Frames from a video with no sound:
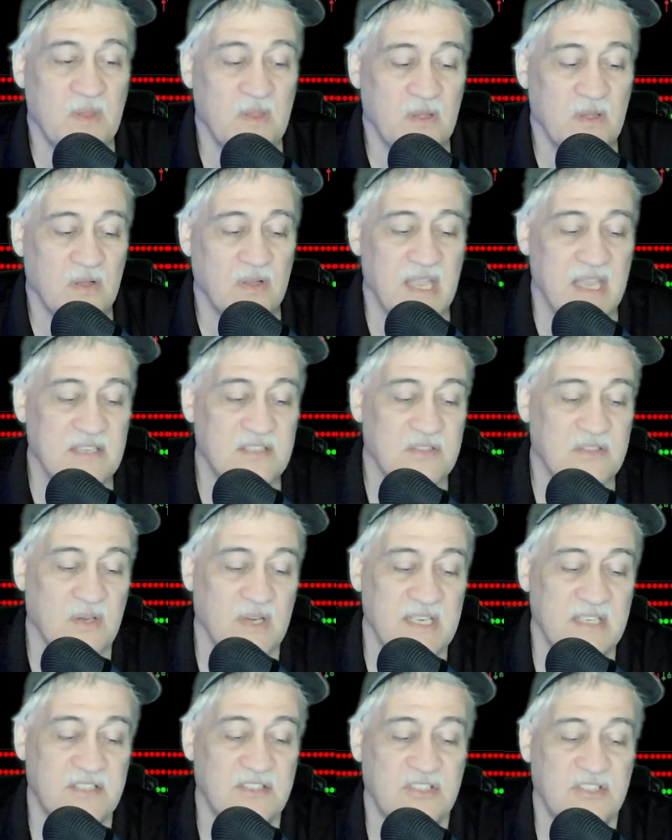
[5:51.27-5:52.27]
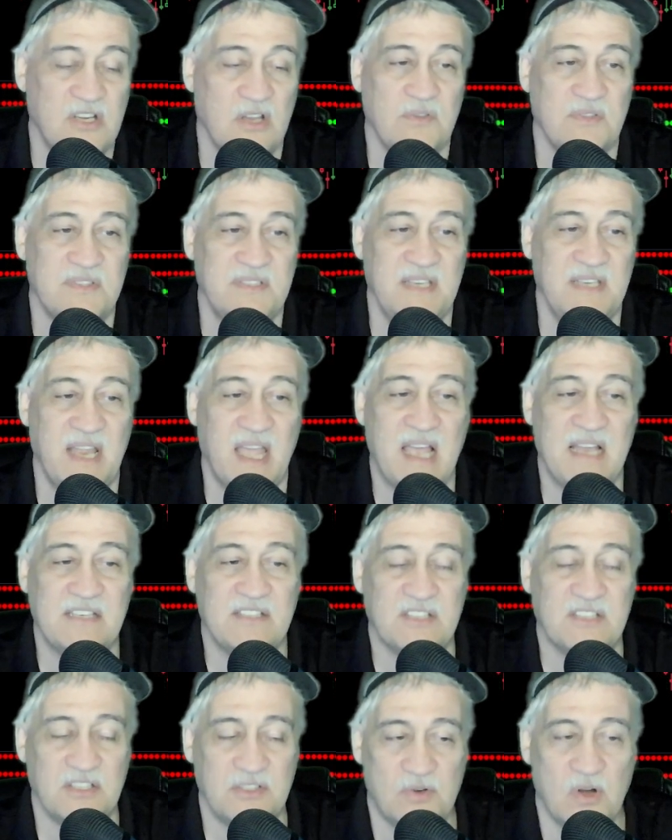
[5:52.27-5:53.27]
Okay, so I just chose not
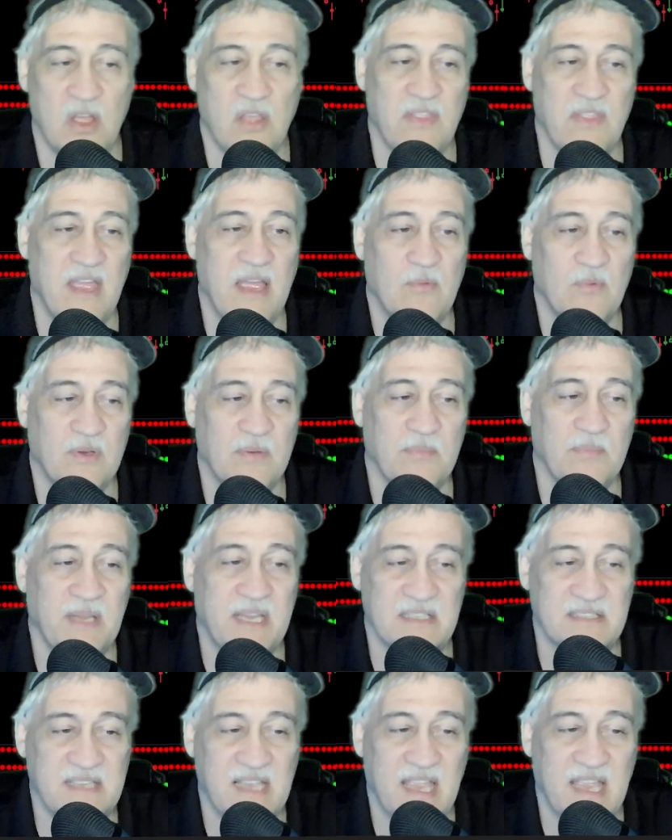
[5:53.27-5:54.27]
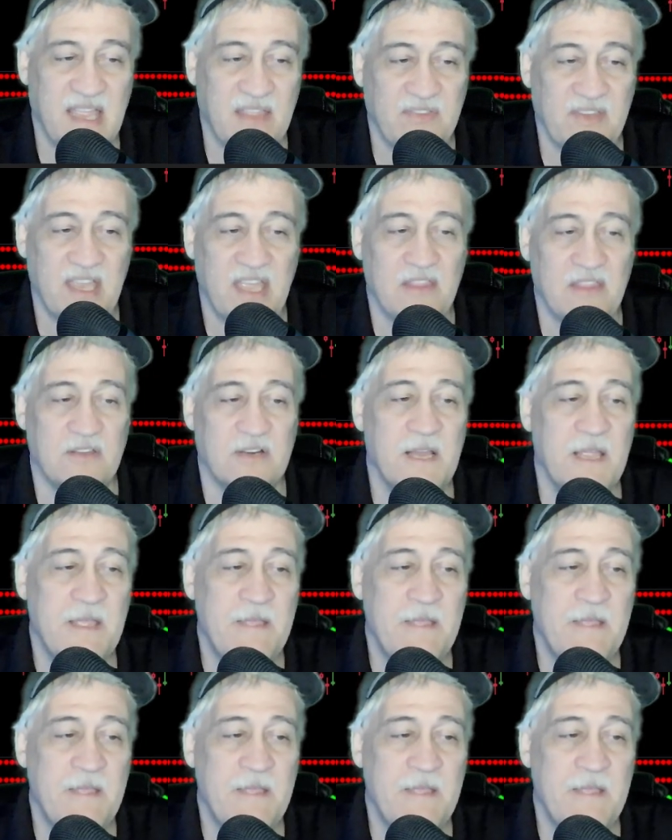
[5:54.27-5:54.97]
to draw that one because I had the other.